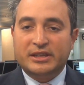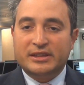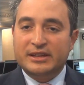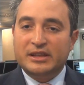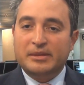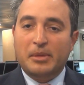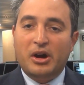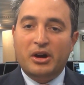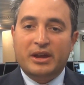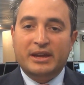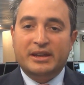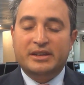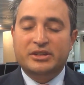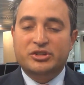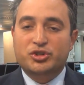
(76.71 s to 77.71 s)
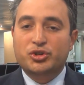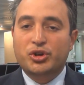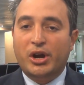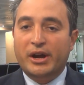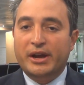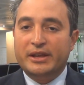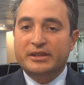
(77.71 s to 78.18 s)
I think the market are
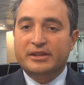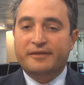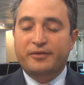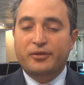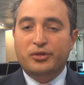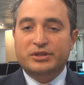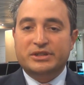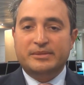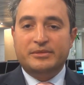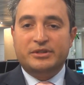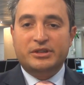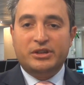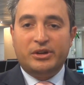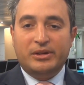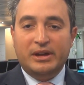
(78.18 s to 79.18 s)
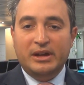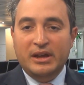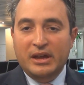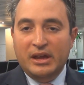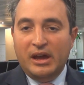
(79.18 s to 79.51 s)
trying to force him to do it.